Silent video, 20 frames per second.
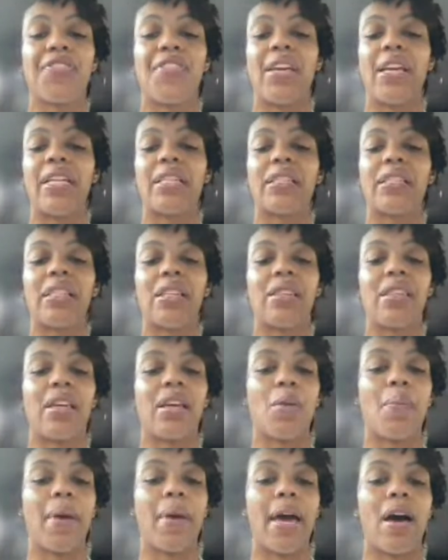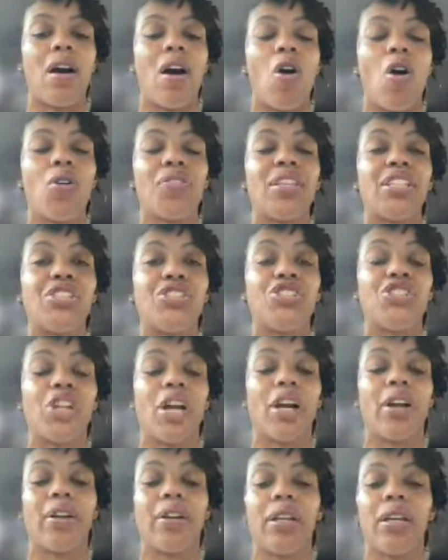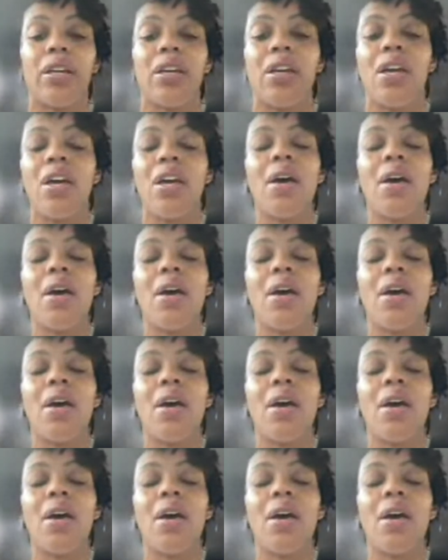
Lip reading: things to think about on this journey,